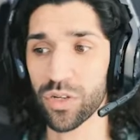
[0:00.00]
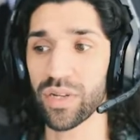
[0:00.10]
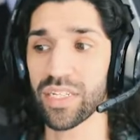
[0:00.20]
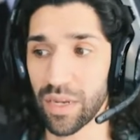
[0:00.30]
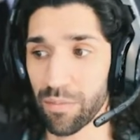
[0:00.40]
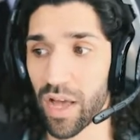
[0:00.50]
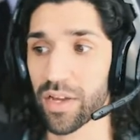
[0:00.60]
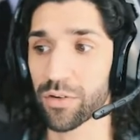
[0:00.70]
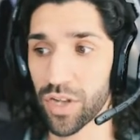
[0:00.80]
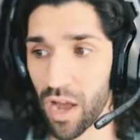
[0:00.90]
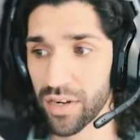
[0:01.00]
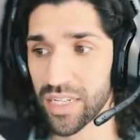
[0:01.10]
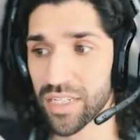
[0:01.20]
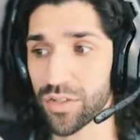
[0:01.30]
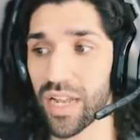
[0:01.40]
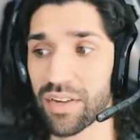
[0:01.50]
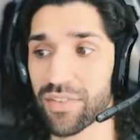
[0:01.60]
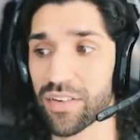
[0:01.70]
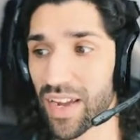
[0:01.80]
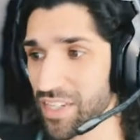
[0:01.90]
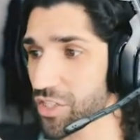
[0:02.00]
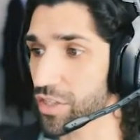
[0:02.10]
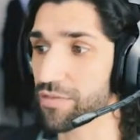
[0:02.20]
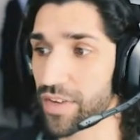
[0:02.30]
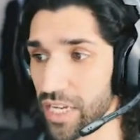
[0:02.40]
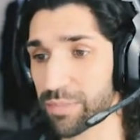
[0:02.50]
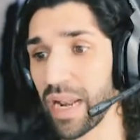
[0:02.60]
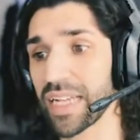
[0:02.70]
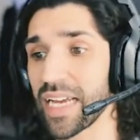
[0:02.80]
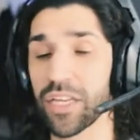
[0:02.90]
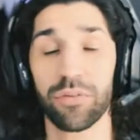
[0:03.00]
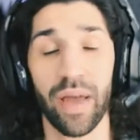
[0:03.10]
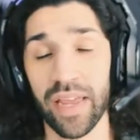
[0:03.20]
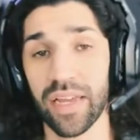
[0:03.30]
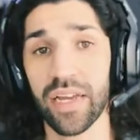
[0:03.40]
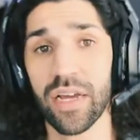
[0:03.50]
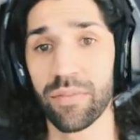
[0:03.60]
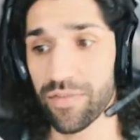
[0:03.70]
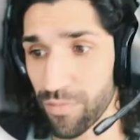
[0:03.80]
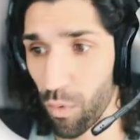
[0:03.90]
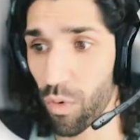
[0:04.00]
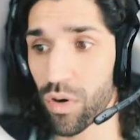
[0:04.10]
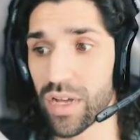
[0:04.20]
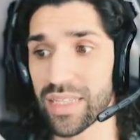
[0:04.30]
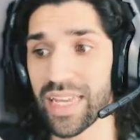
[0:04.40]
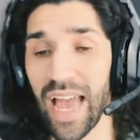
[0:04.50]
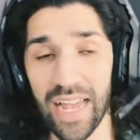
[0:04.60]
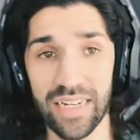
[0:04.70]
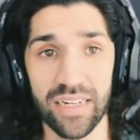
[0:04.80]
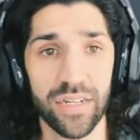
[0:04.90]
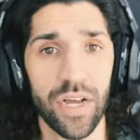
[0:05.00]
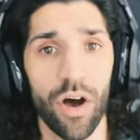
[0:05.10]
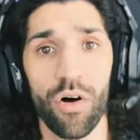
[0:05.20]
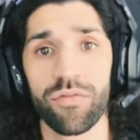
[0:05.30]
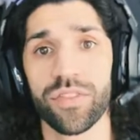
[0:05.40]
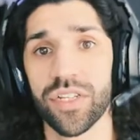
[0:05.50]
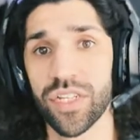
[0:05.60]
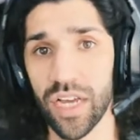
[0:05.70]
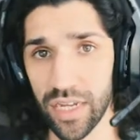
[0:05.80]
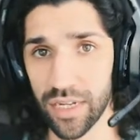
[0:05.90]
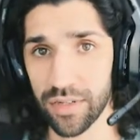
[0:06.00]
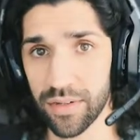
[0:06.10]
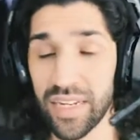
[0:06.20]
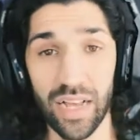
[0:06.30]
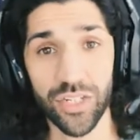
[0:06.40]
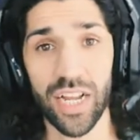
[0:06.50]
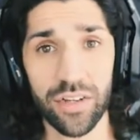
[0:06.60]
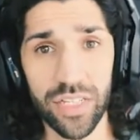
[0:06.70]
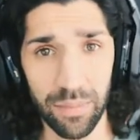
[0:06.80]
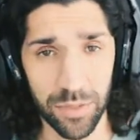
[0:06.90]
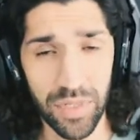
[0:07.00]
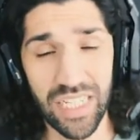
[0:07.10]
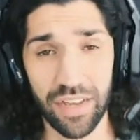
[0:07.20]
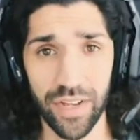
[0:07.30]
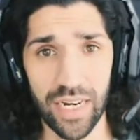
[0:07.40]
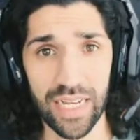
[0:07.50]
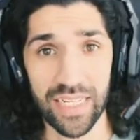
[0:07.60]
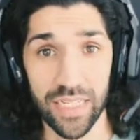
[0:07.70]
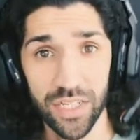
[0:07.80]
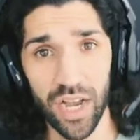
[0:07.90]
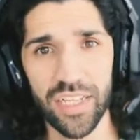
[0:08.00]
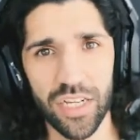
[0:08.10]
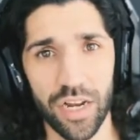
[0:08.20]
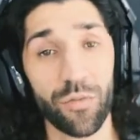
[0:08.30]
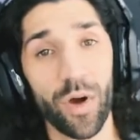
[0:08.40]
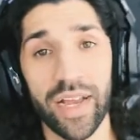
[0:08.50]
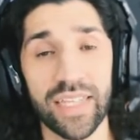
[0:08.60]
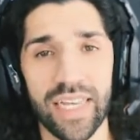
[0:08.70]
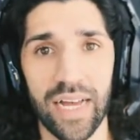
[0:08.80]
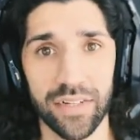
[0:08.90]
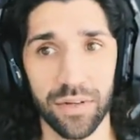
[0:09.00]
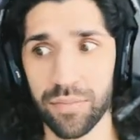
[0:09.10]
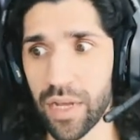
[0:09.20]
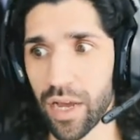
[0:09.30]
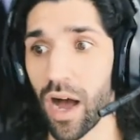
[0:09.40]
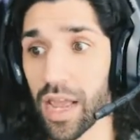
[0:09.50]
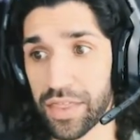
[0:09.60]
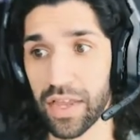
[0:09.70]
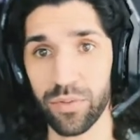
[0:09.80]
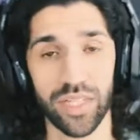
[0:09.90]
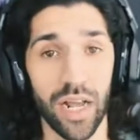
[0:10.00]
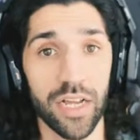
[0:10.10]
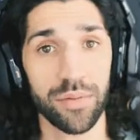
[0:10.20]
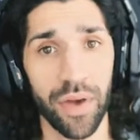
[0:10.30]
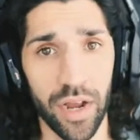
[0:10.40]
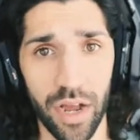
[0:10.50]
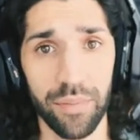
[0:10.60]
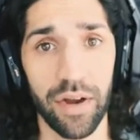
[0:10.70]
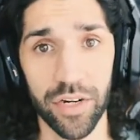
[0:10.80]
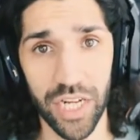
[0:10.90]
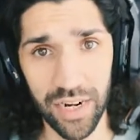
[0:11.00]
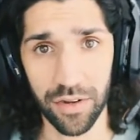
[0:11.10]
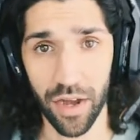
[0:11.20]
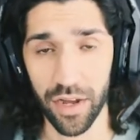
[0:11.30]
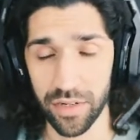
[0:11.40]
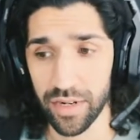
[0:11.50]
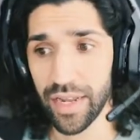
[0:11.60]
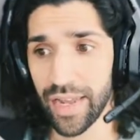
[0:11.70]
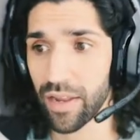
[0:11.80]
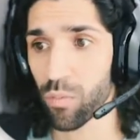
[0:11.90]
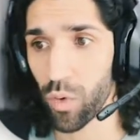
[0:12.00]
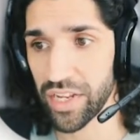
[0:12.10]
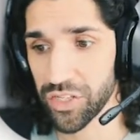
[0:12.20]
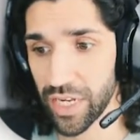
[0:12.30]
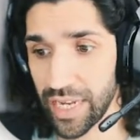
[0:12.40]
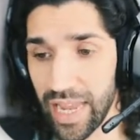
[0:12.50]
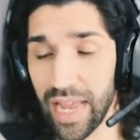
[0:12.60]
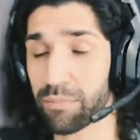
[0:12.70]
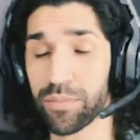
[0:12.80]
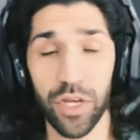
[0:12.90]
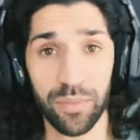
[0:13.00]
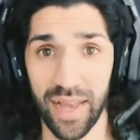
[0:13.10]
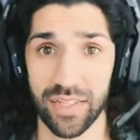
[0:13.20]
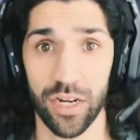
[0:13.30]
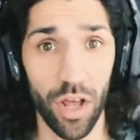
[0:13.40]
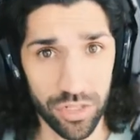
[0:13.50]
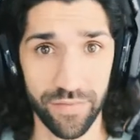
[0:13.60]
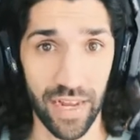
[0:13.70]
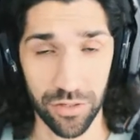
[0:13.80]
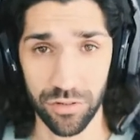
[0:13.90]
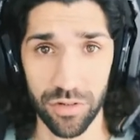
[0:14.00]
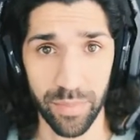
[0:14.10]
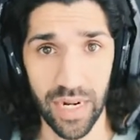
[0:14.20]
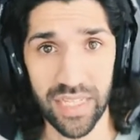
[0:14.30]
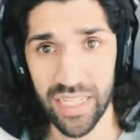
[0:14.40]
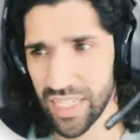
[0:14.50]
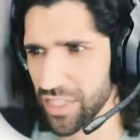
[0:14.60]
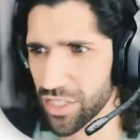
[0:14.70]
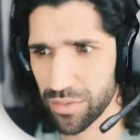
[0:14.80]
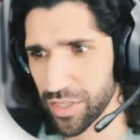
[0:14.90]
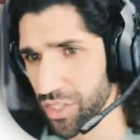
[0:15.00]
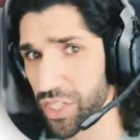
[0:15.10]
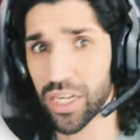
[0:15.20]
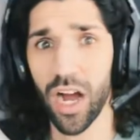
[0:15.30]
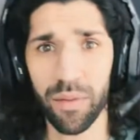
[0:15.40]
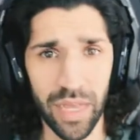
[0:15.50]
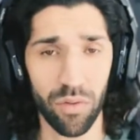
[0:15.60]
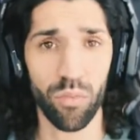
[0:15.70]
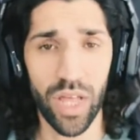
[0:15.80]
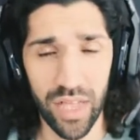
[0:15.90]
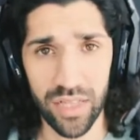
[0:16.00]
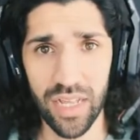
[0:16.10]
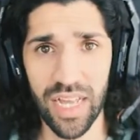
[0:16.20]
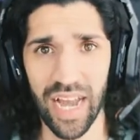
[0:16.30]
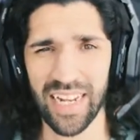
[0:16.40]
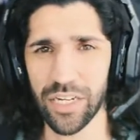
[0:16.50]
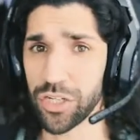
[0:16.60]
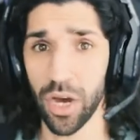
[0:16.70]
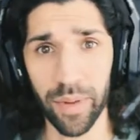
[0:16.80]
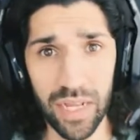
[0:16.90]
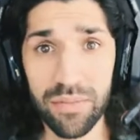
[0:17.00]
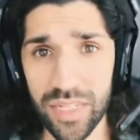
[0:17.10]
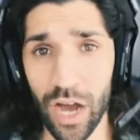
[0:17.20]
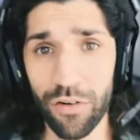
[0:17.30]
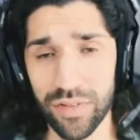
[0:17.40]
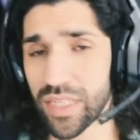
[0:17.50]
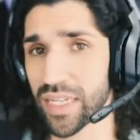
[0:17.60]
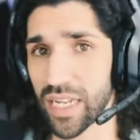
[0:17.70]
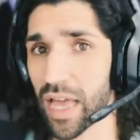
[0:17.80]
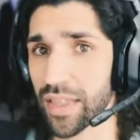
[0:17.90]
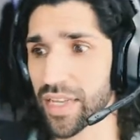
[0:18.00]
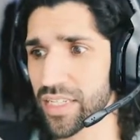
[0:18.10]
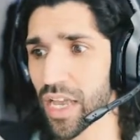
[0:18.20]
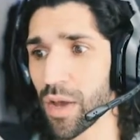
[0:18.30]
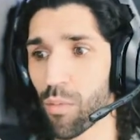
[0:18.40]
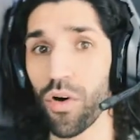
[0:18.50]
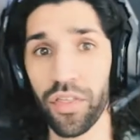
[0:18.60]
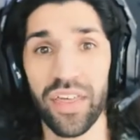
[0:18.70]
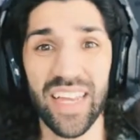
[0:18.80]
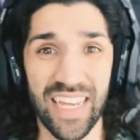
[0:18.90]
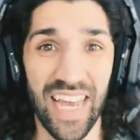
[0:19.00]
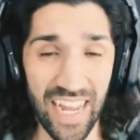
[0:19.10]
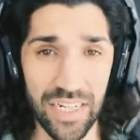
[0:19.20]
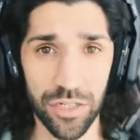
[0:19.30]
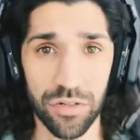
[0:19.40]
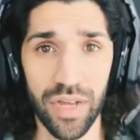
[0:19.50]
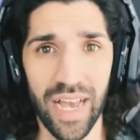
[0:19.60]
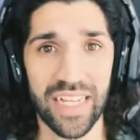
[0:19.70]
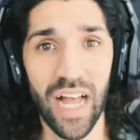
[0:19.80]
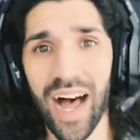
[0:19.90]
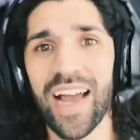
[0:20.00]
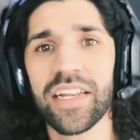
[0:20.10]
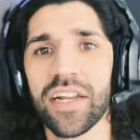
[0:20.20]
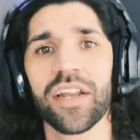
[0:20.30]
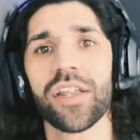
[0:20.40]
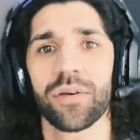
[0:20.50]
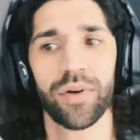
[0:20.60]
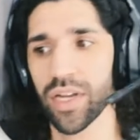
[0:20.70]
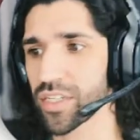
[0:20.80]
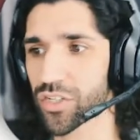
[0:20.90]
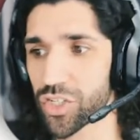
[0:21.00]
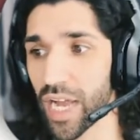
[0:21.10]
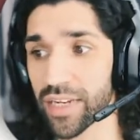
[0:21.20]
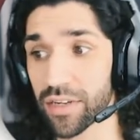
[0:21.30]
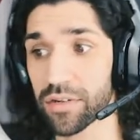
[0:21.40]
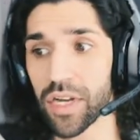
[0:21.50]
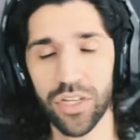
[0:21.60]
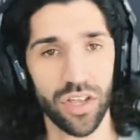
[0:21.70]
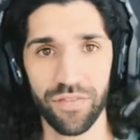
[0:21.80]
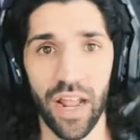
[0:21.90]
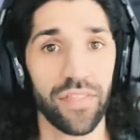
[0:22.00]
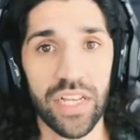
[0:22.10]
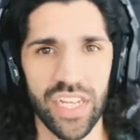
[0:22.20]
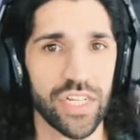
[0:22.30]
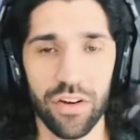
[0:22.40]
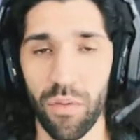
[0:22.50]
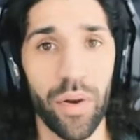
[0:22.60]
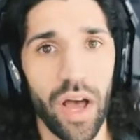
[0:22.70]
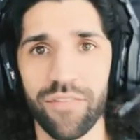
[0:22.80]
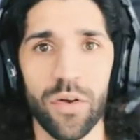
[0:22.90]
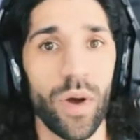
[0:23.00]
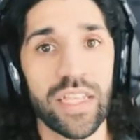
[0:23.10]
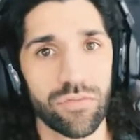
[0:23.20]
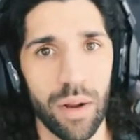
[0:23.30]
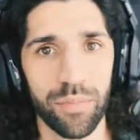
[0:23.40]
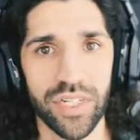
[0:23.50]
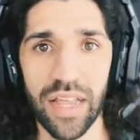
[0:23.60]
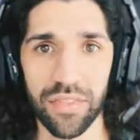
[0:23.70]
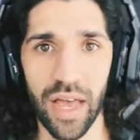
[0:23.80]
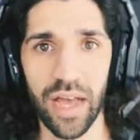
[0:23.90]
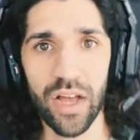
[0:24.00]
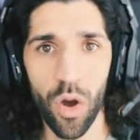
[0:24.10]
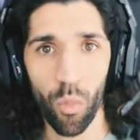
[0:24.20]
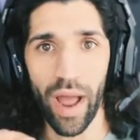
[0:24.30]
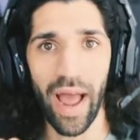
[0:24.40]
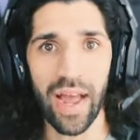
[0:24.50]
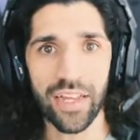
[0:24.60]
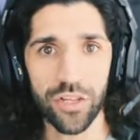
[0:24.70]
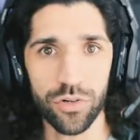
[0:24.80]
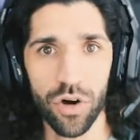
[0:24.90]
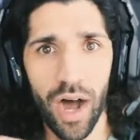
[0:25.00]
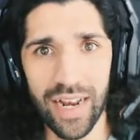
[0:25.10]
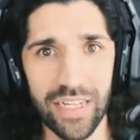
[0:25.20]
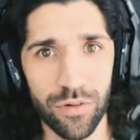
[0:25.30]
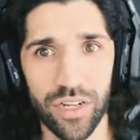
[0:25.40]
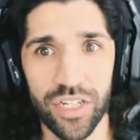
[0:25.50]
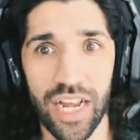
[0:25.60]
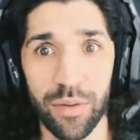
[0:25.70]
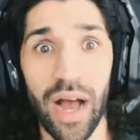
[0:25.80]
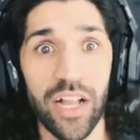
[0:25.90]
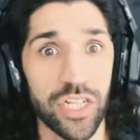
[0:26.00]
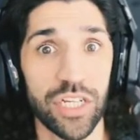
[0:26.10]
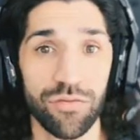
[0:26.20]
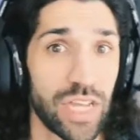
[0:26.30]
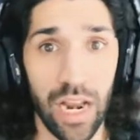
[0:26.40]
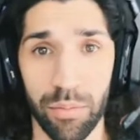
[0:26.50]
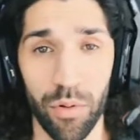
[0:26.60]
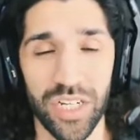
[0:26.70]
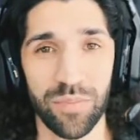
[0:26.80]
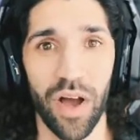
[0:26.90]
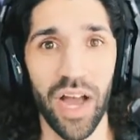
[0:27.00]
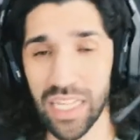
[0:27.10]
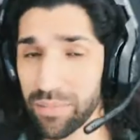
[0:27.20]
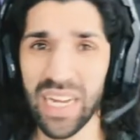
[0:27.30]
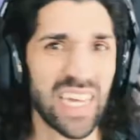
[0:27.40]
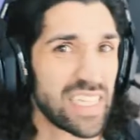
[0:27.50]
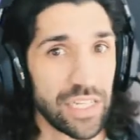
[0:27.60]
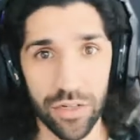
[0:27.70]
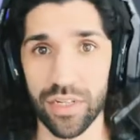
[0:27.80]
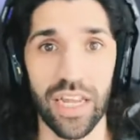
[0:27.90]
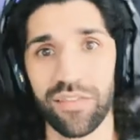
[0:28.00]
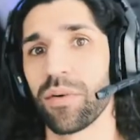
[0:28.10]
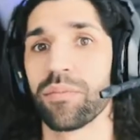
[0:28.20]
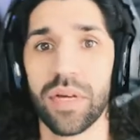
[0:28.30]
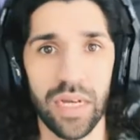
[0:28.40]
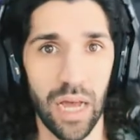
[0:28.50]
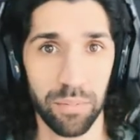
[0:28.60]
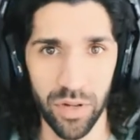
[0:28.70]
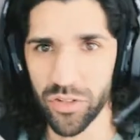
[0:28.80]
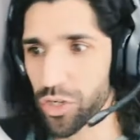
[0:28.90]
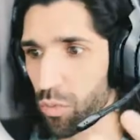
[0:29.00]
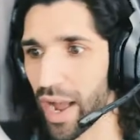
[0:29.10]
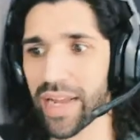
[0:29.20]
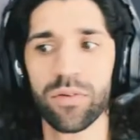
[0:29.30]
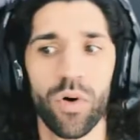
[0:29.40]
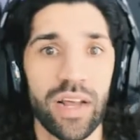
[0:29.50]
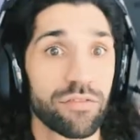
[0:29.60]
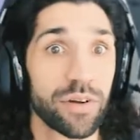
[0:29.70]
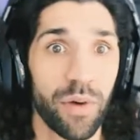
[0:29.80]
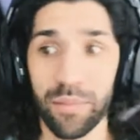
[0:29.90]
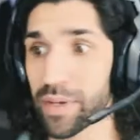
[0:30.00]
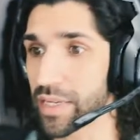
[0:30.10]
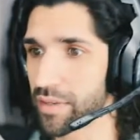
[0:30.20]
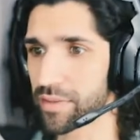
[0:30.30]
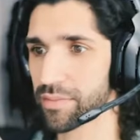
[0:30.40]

in dim light or darkness. You then have advantage on the first melee attack you make before the end of the turn. Now, Shadow Step specifically is designed to kind of work in tandem, I think, with like Chimera Shadow Garden, in which Megumi has a lot of extra abilities. He can summon shikigami at will, and he can double himself and things like this. But what the thing he can do is hide in another person's shadow. So I feel like this is kind of a perfect way to represent that, where you're hiding someone in a shadow, but actually you've teleported behind them, and you can give them a punch, a whack, whatever it might be.